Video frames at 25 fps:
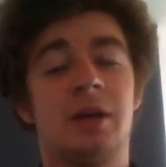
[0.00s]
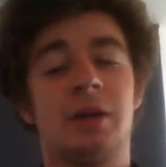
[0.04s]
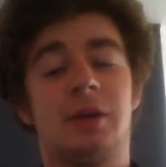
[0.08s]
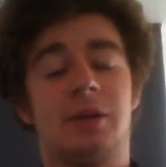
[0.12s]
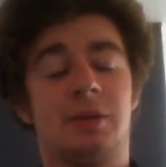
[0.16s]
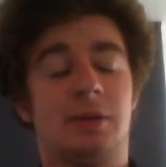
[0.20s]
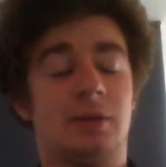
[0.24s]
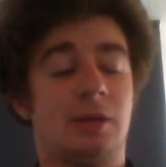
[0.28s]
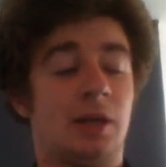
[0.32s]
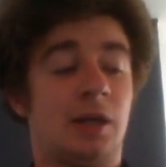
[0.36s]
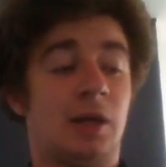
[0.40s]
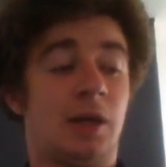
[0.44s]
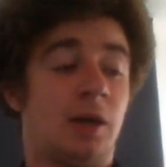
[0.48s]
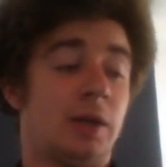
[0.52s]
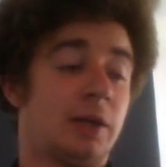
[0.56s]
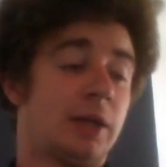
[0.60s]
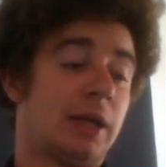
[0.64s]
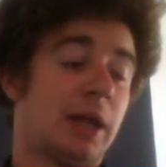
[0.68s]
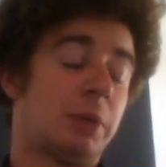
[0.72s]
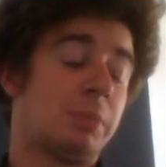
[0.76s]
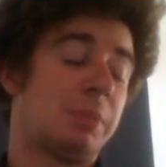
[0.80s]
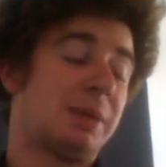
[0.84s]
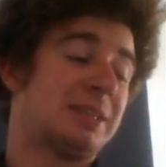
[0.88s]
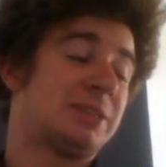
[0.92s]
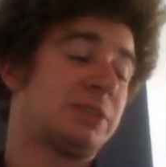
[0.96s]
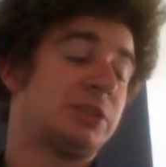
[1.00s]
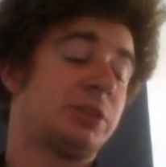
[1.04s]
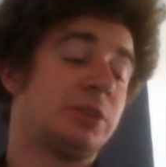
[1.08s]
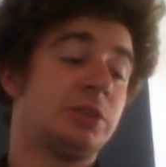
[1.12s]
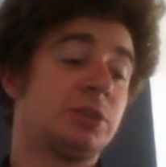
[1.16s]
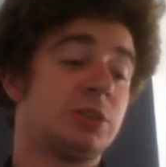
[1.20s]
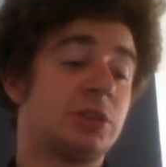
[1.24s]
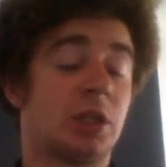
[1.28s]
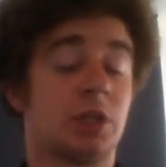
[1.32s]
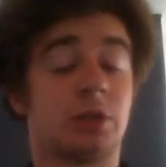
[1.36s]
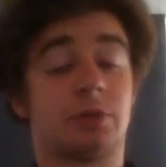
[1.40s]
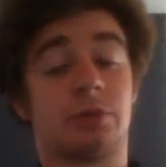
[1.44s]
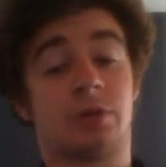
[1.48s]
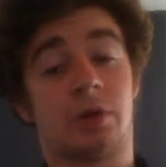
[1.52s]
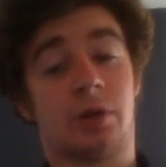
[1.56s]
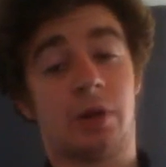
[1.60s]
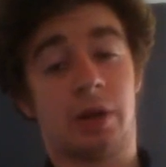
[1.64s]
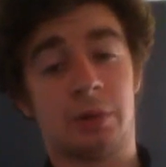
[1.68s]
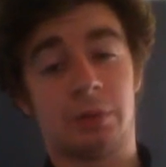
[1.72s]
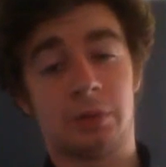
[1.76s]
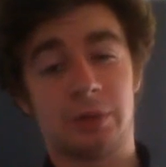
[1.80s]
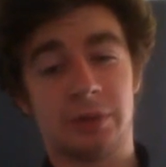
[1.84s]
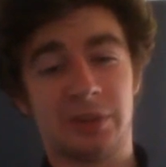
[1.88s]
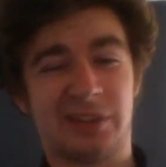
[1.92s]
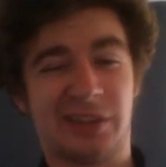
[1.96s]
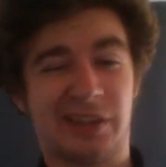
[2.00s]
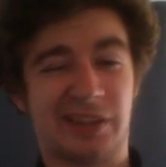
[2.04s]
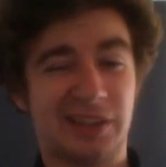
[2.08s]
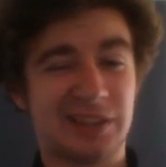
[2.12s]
Counterblast 2, search for a grade 1 unit.